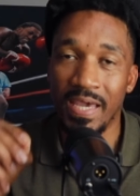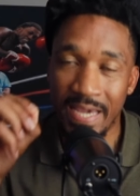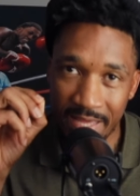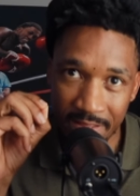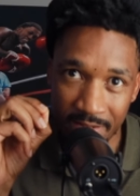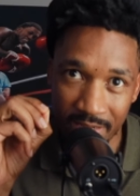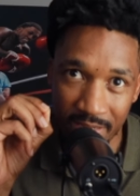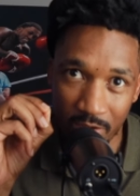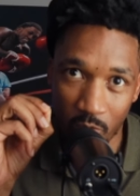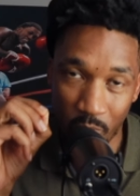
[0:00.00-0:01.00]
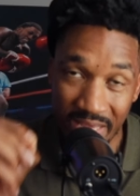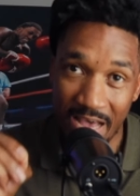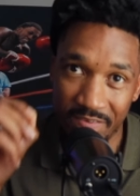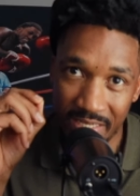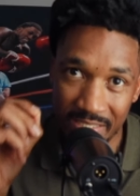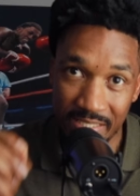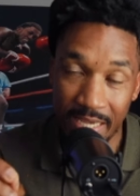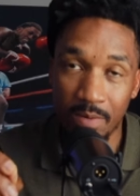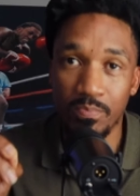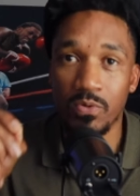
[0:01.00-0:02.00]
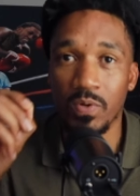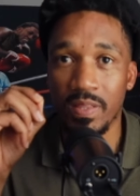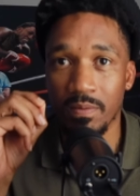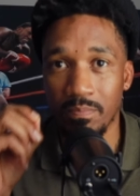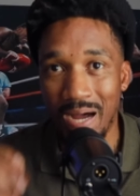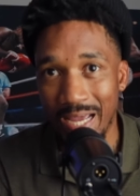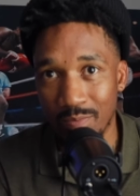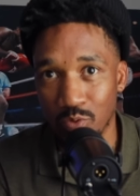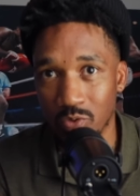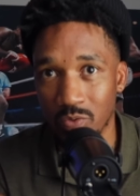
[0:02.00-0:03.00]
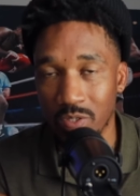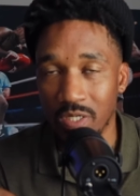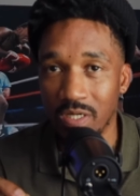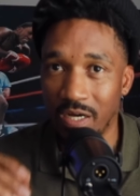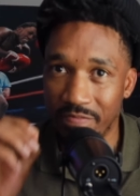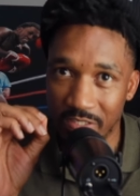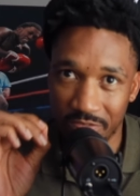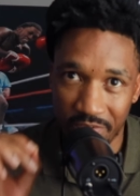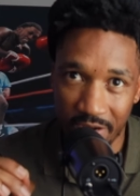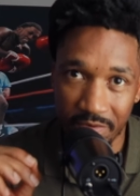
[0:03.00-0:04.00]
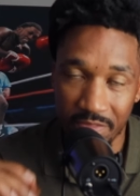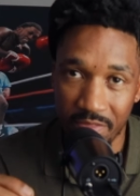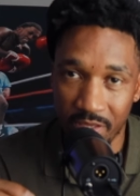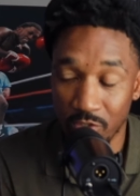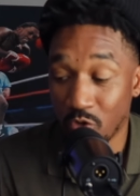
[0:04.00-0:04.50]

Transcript: And we have an example in the Bible of this very thing.